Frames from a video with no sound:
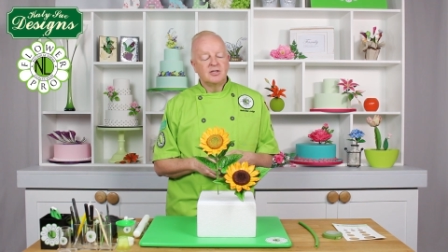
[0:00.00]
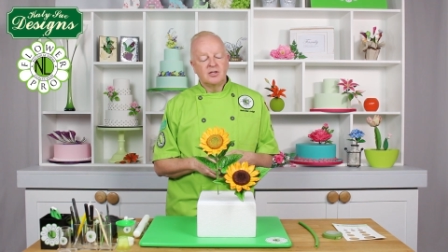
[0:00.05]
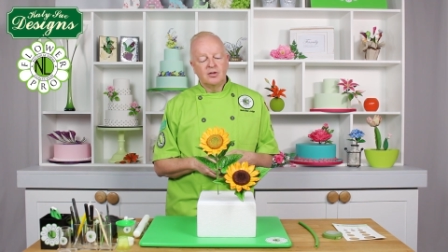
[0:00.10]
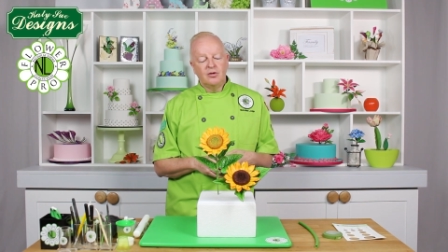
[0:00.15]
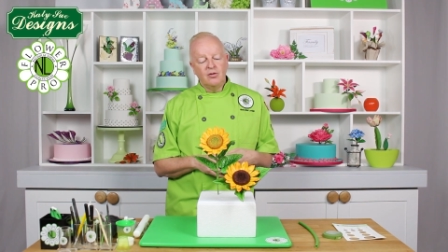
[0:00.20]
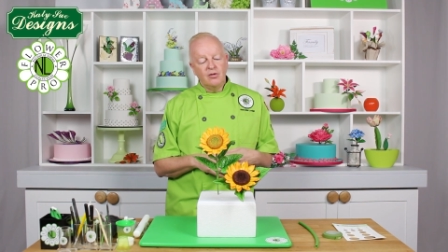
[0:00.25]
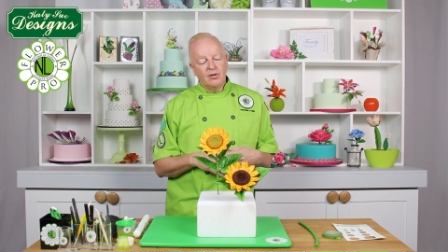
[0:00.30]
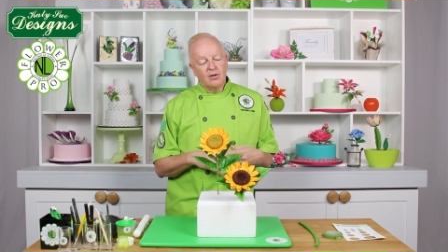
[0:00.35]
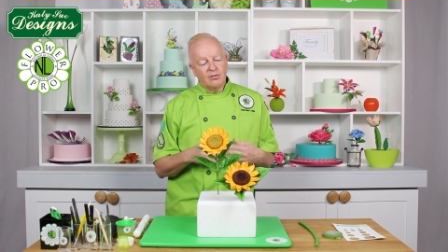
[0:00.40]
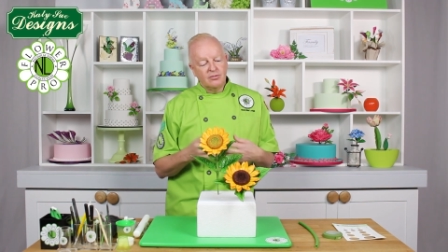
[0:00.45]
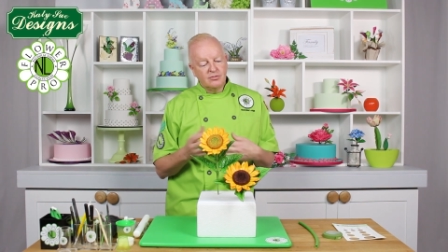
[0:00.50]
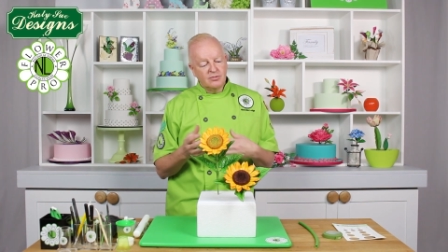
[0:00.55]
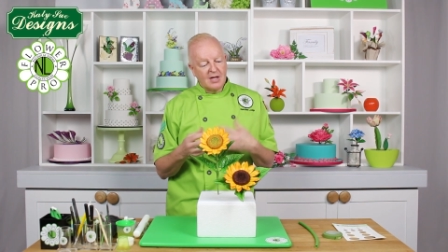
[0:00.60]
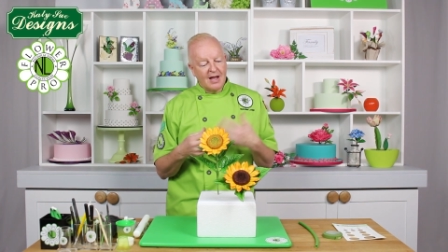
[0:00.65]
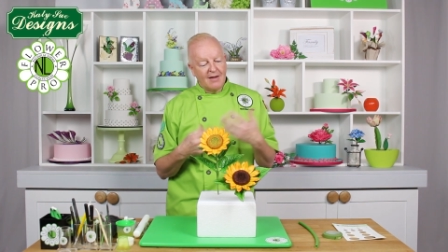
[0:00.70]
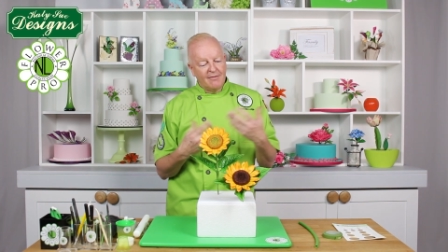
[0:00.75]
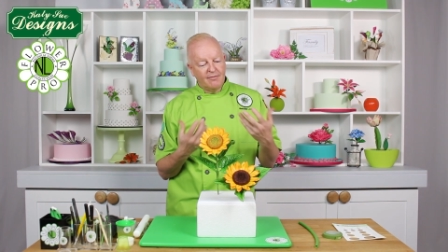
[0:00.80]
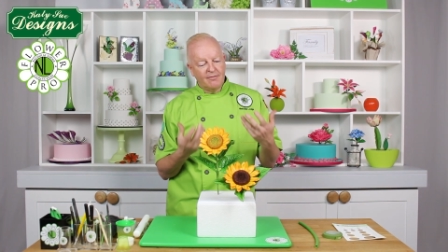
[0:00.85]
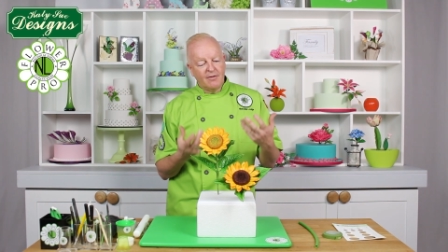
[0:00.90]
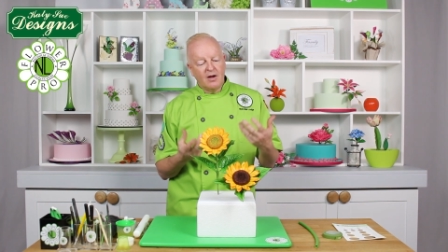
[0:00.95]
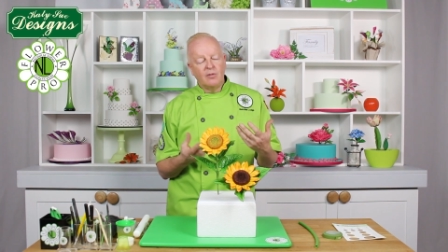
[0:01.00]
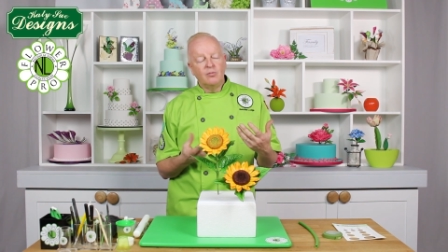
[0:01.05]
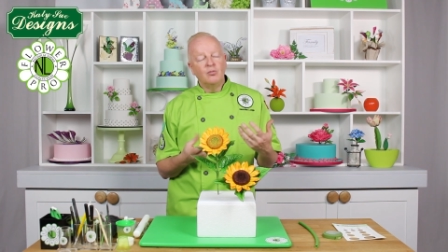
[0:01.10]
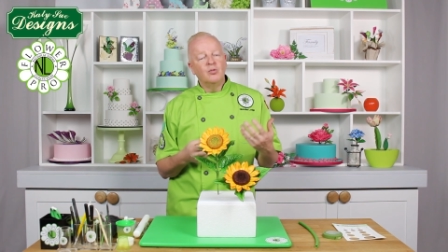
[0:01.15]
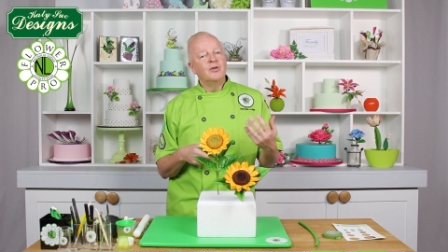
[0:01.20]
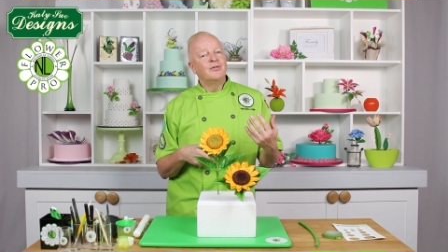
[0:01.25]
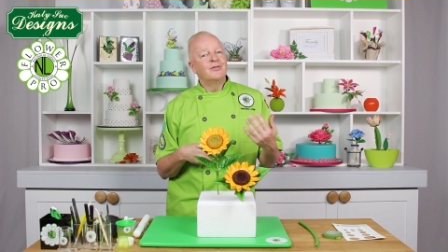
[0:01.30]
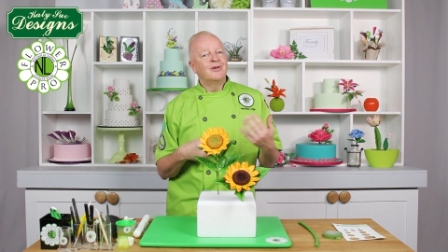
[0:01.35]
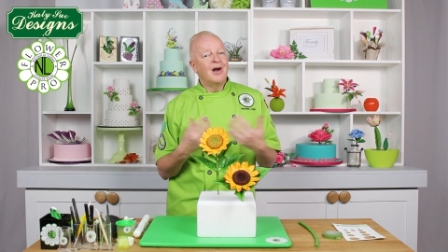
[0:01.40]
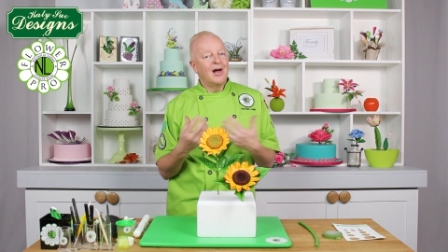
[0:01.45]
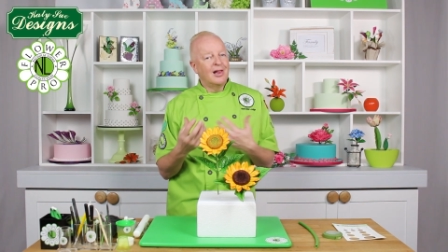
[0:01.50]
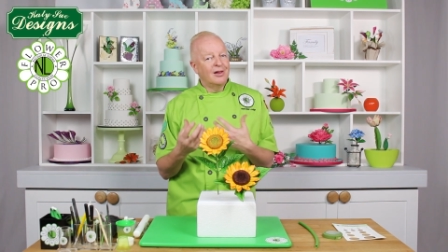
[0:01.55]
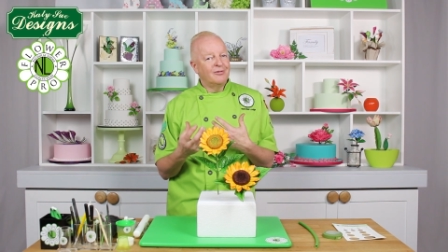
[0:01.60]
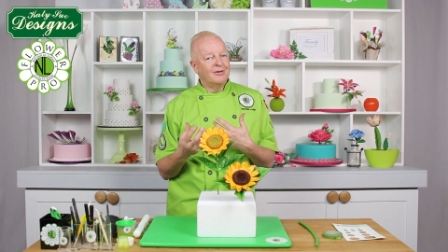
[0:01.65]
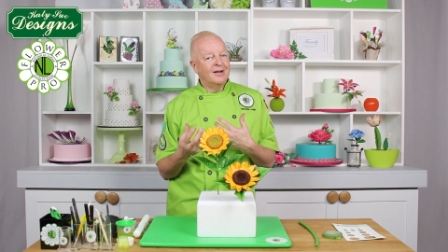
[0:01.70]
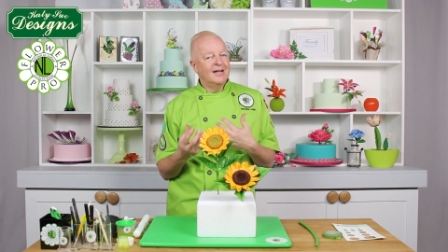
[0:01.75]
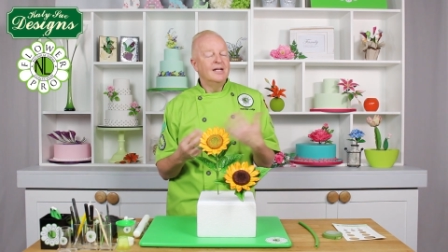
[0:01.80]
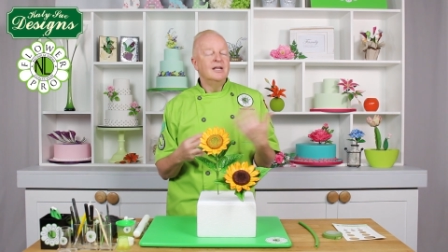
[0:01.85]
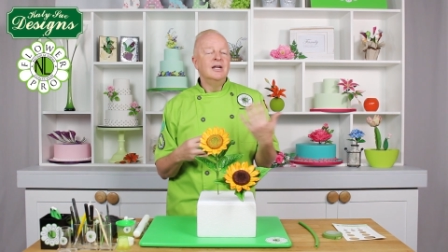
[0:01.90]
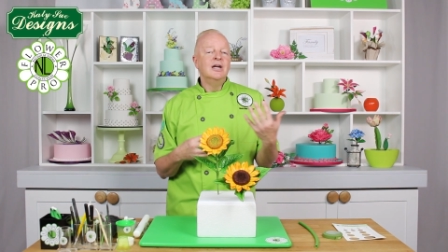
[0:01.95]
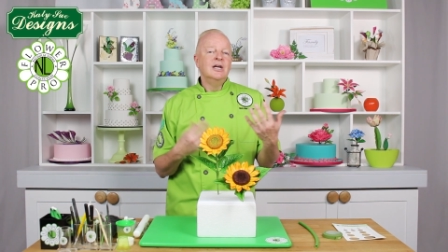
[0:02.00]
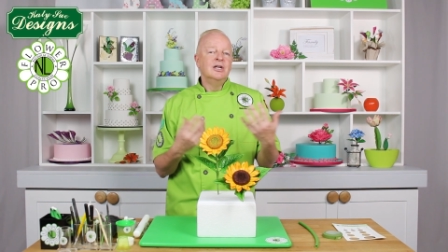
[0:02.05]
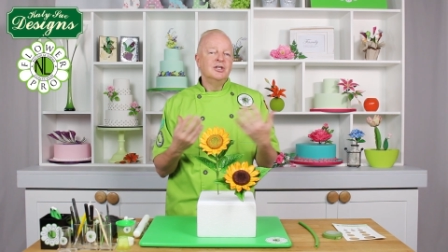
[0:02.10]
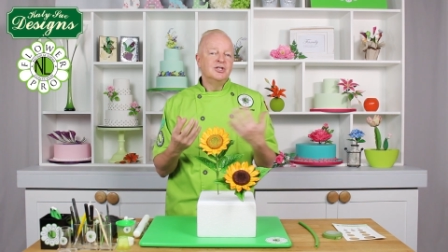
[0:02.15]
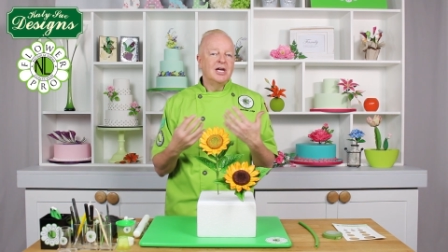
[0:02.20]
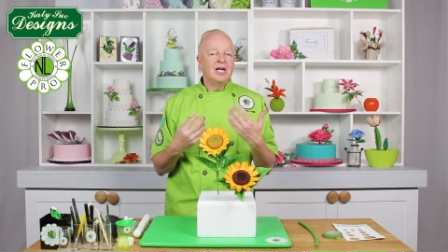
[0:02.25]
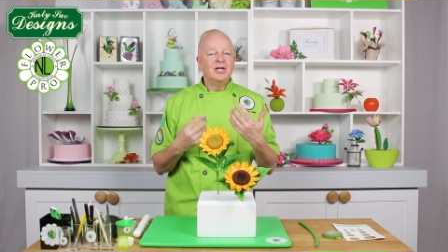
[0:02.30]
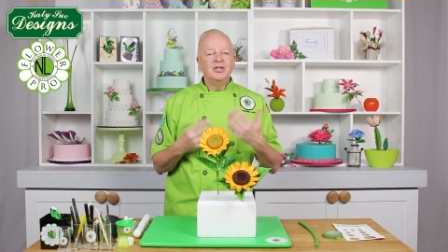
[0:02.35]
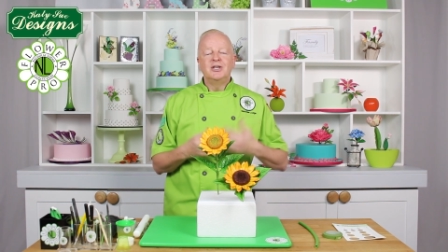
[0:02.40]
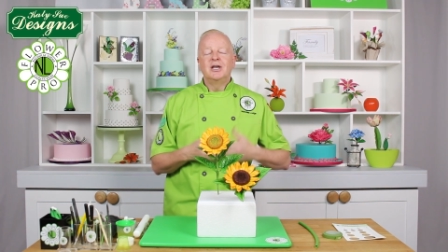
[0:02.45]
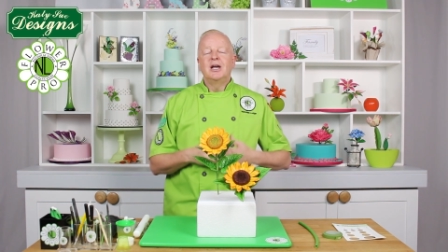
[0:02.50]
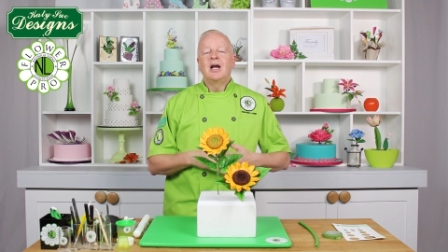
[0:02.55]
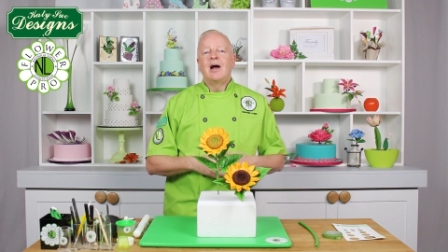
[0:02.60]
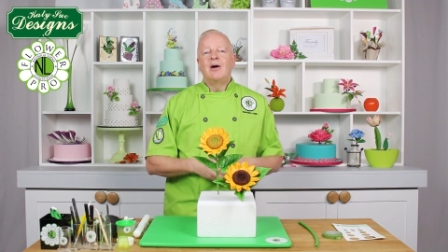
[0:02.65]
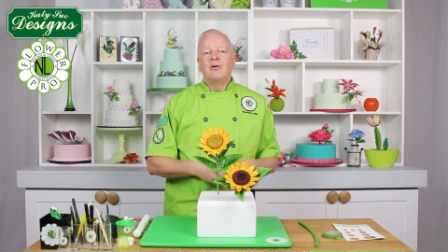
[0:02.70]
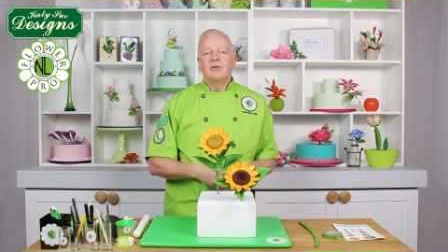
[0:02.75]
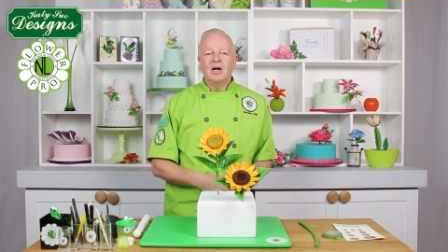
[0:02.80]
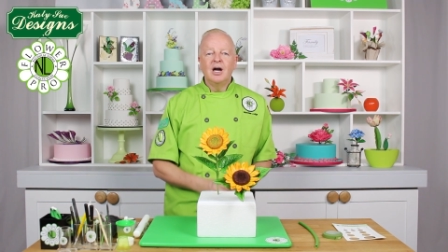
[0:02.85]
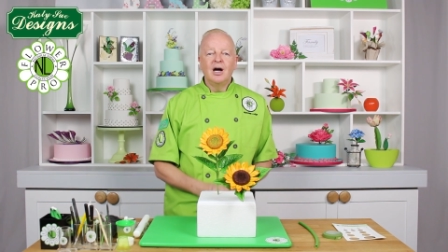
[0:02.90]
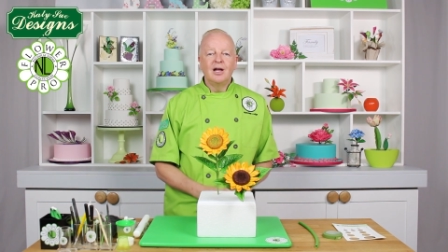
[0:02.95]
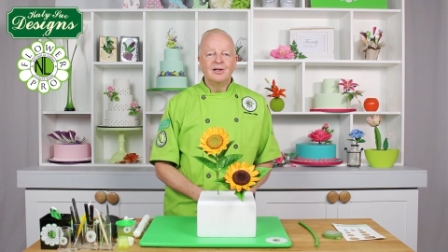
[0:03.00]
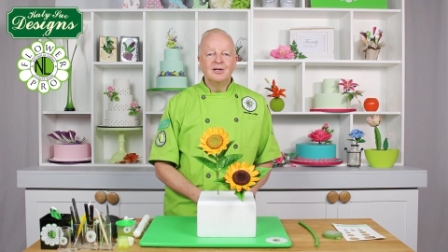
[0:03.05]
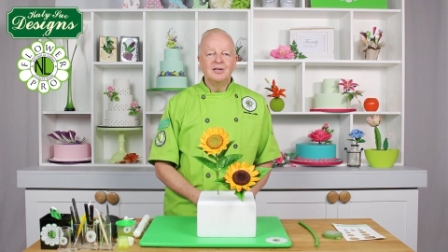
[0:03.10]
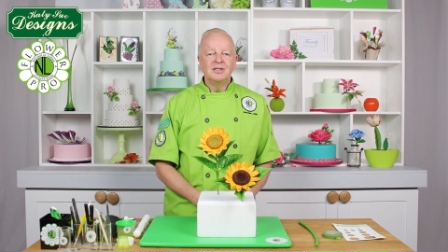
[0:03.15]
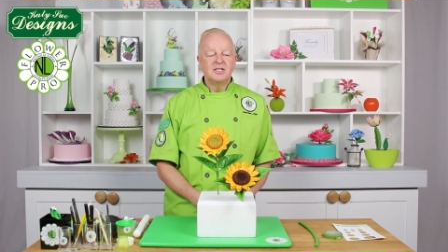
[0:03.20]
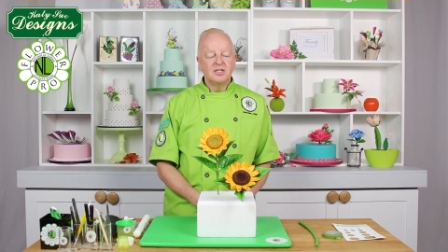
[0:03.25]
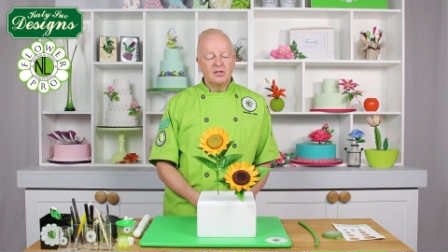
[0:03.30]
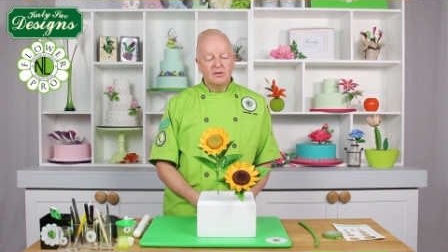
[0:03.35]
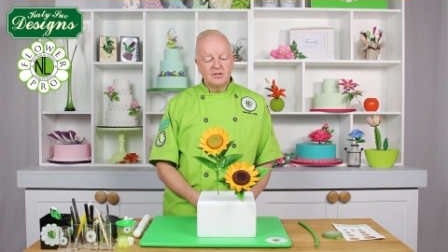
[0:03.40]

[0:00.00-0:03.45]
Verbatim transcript: So, you know, have fun with coloring, changing out colors.